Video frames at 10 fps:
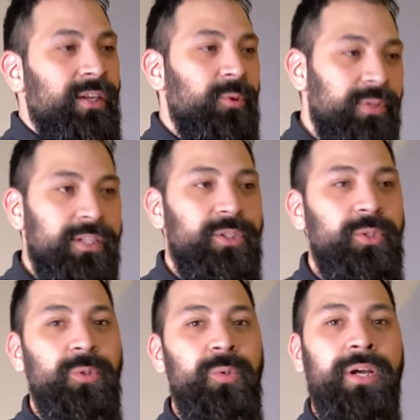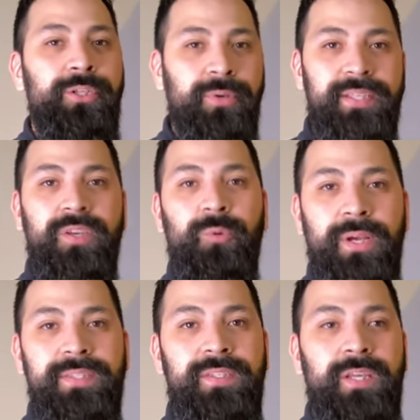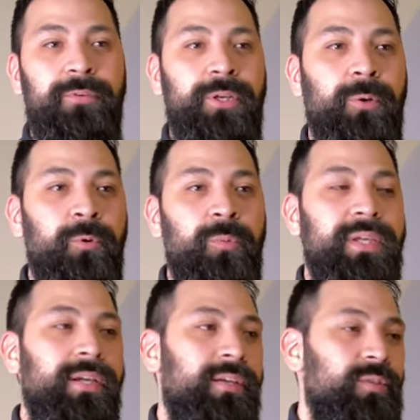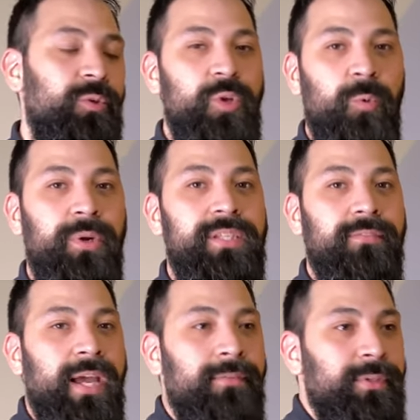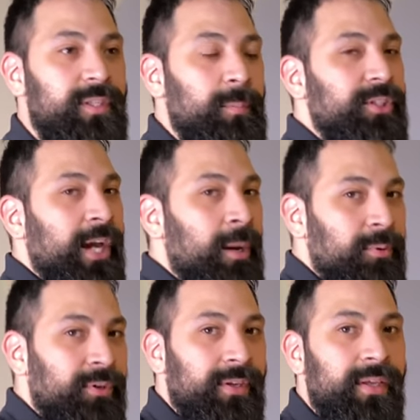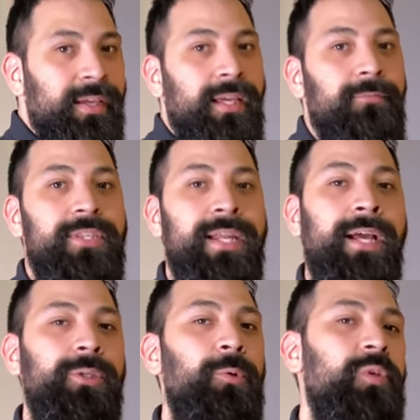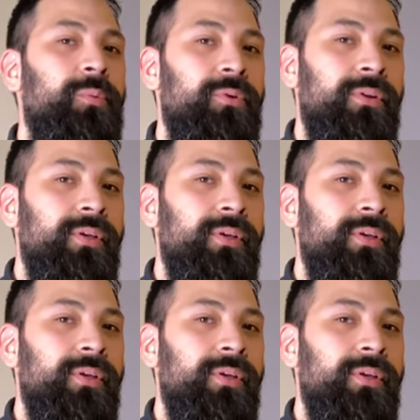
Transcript: You need to address all the rest of the stuff in your room because there's no reason of having this much output if it's not usable.